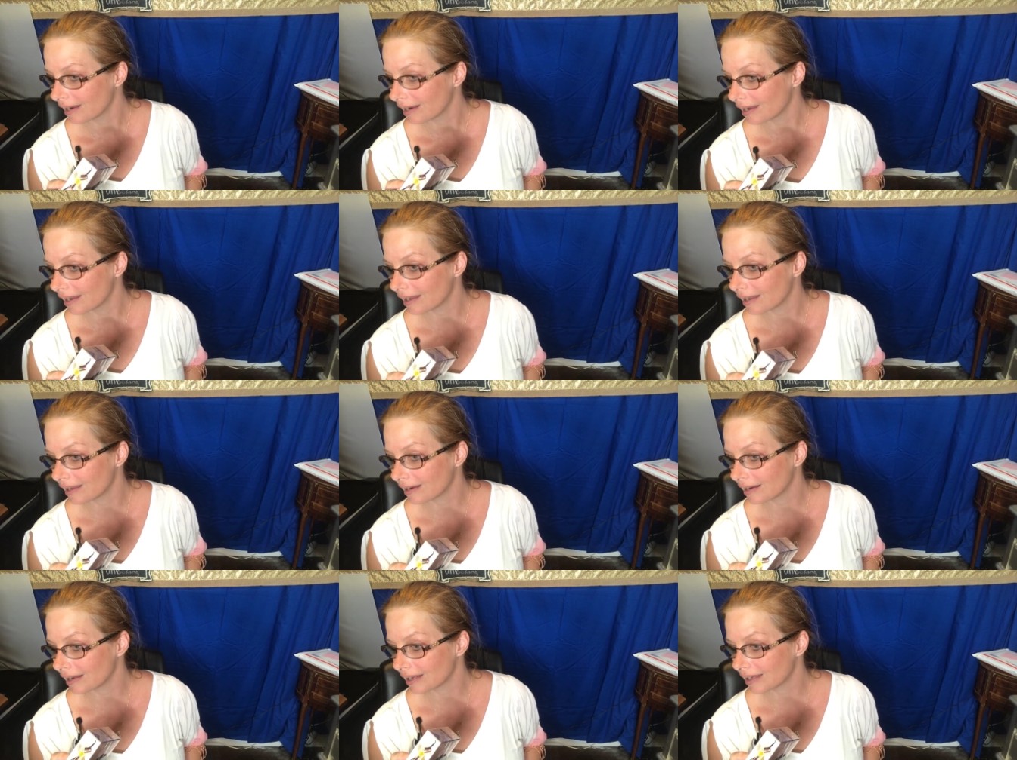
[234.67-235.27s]

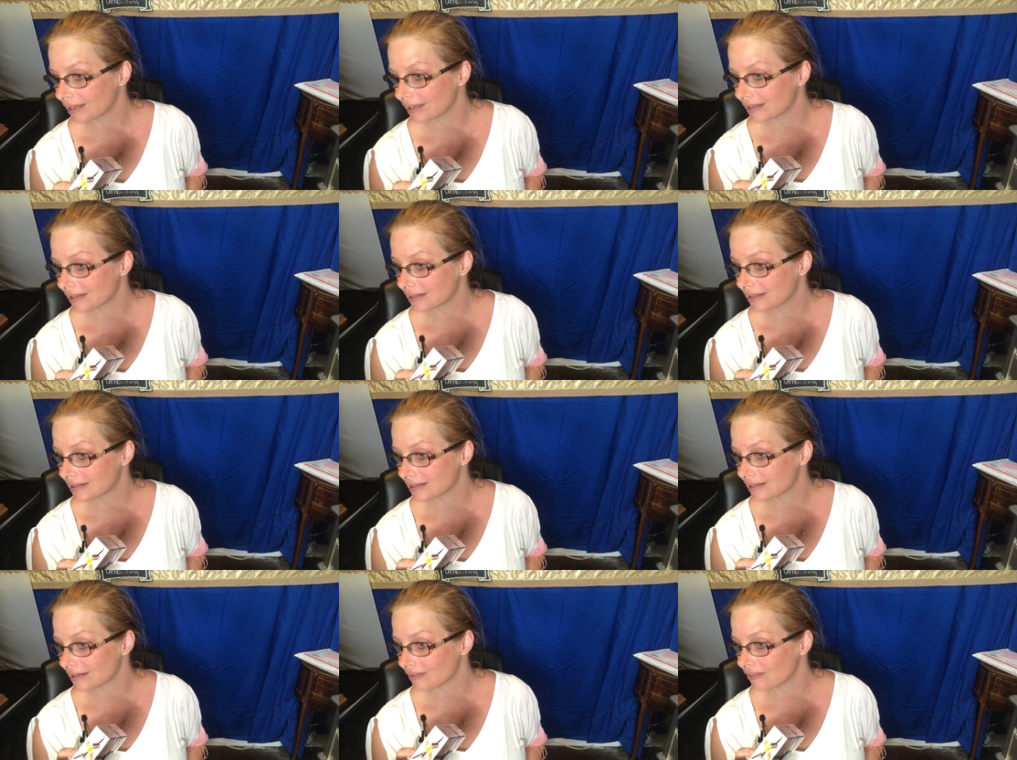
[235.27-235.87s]
And
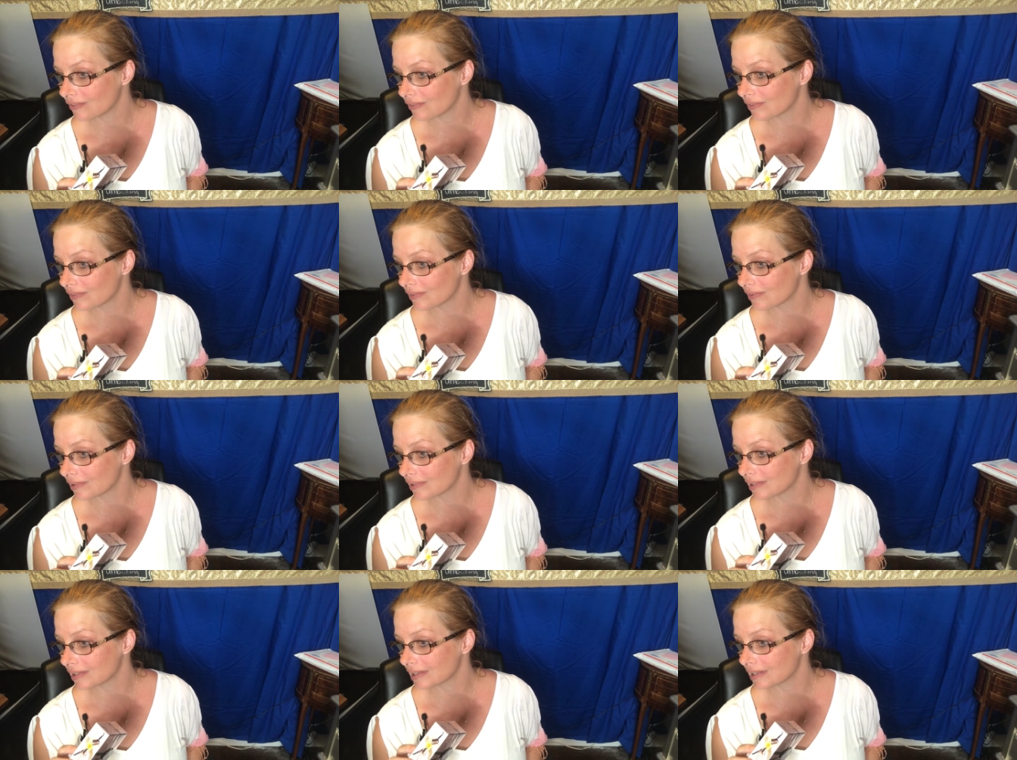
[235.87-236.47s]
it's
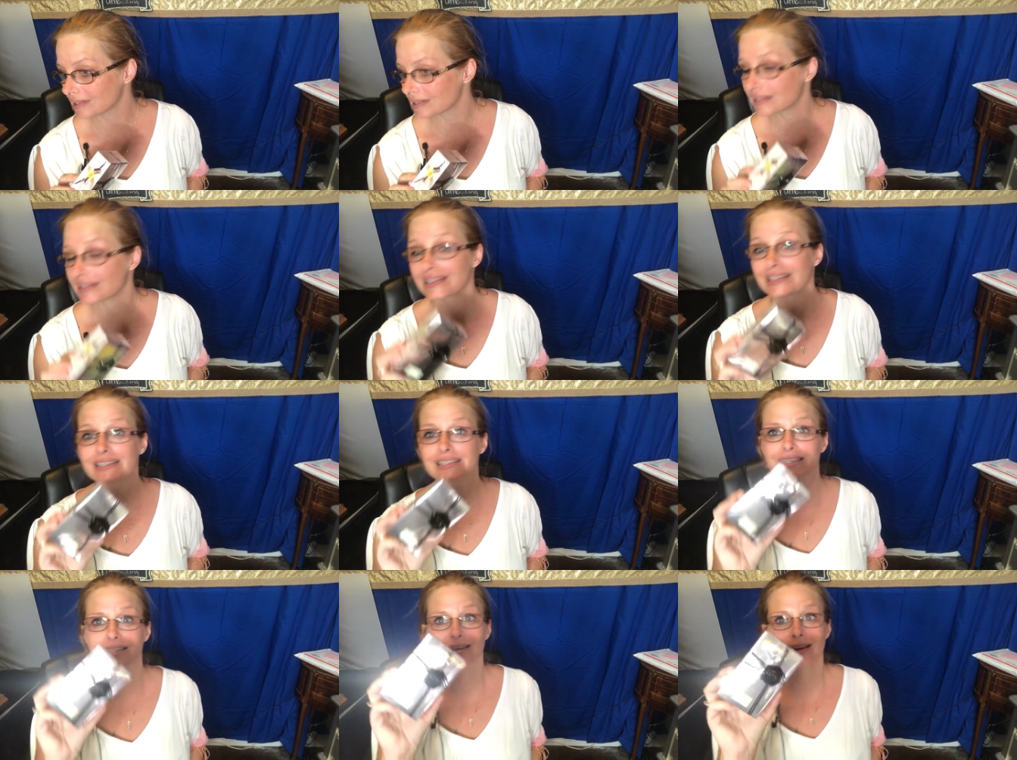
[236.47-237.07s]

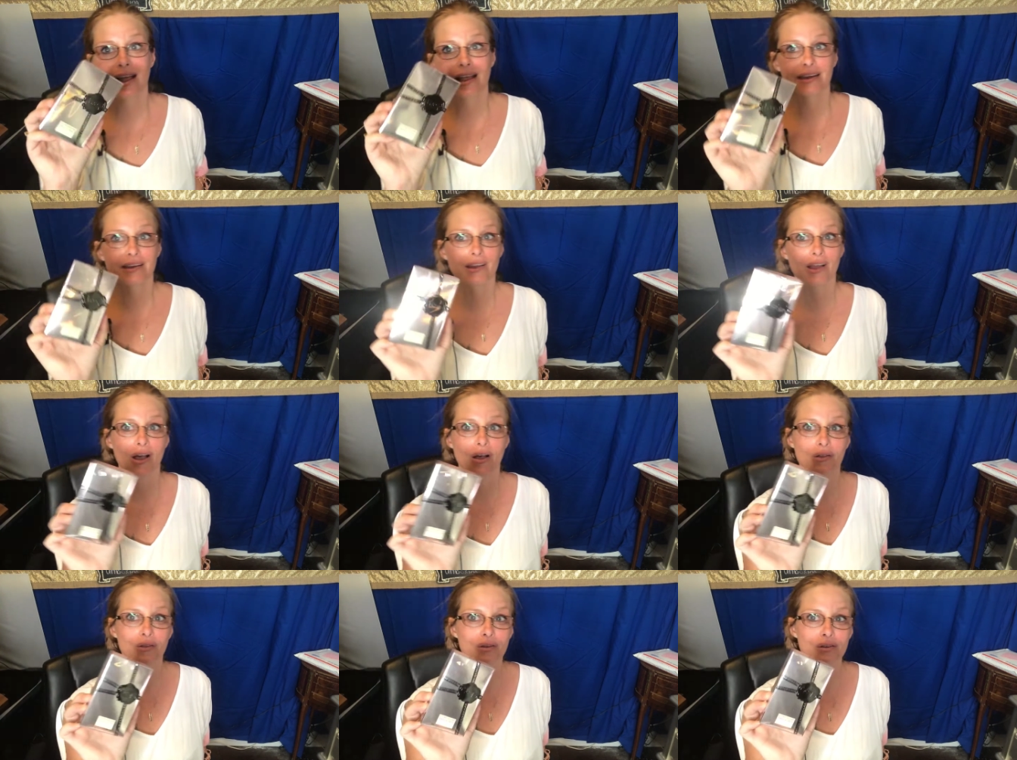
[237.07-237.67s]

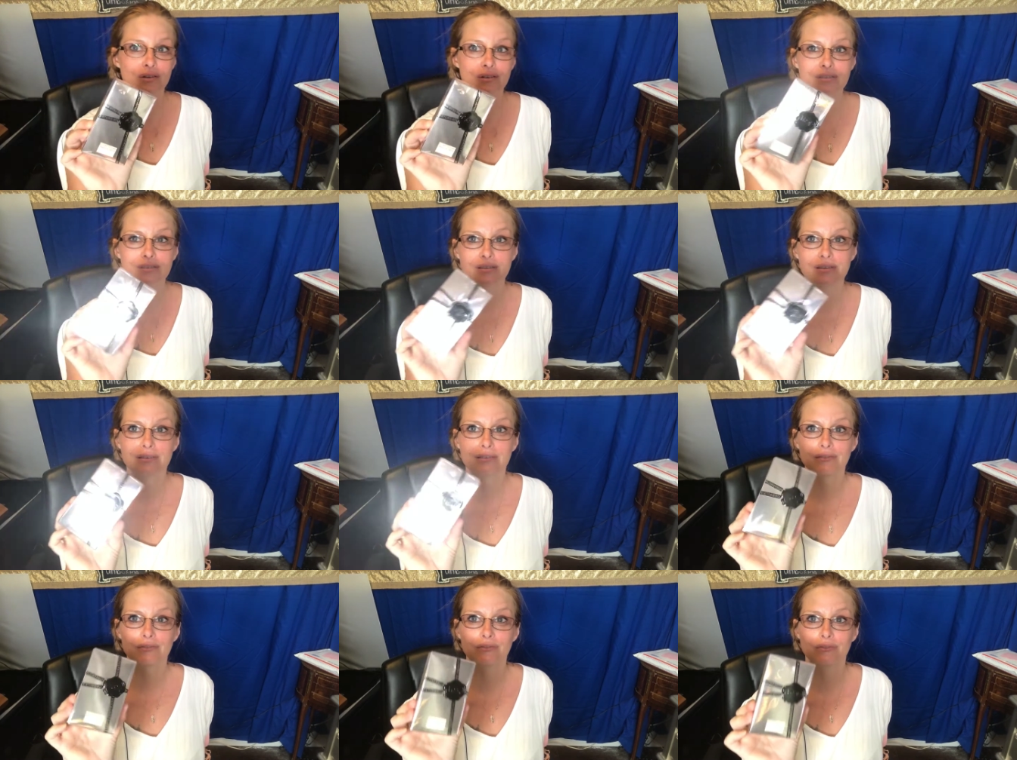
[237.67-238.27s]
$69
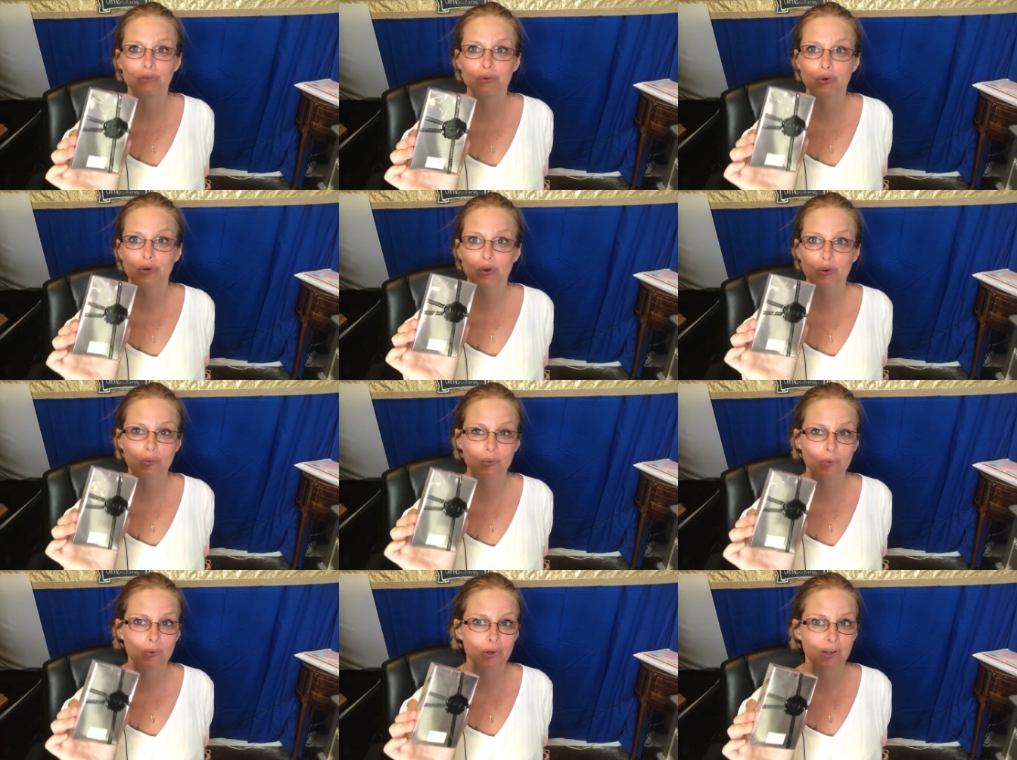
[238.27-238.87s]

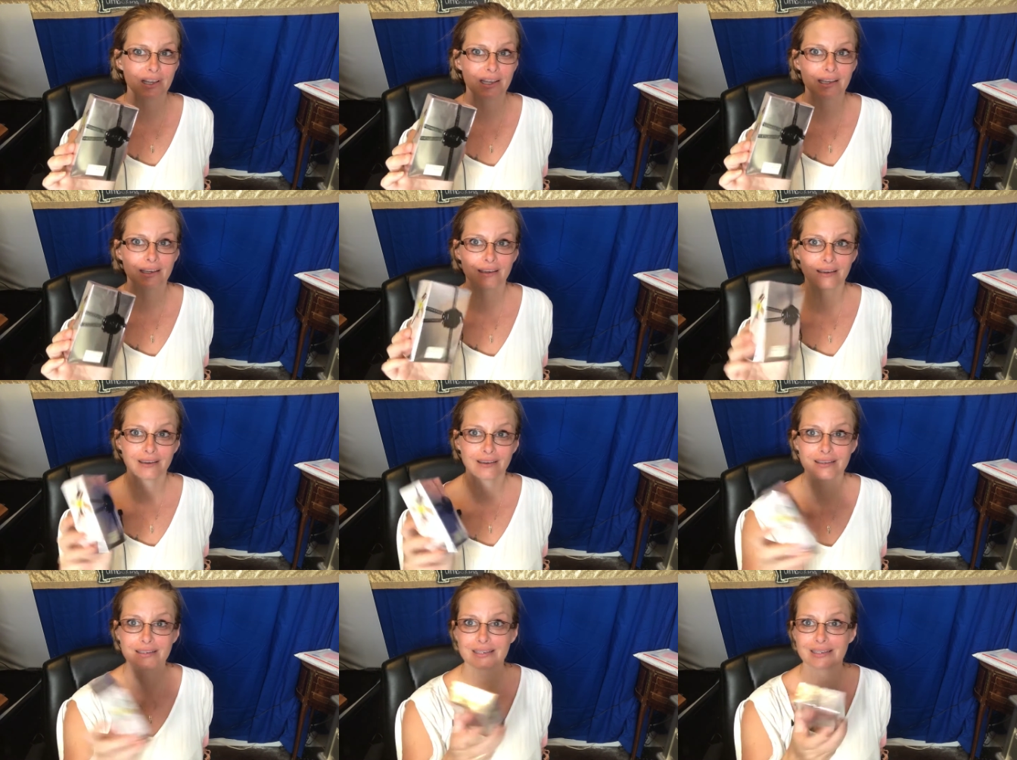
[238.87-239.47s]
for
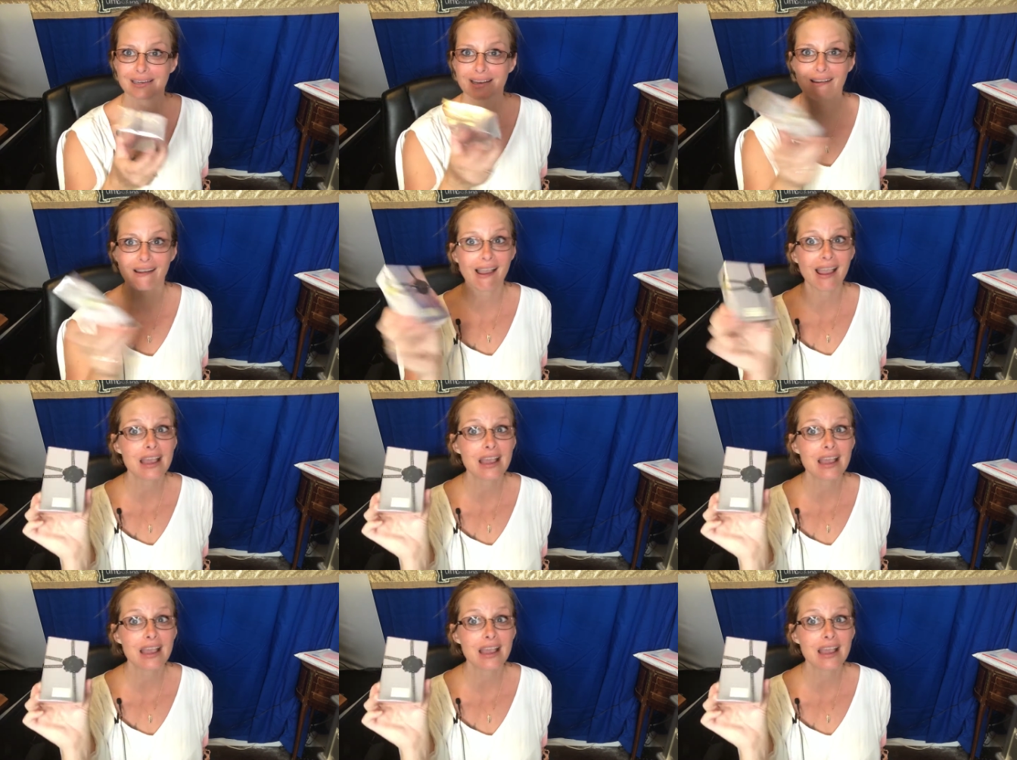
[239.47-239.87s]
one. So now I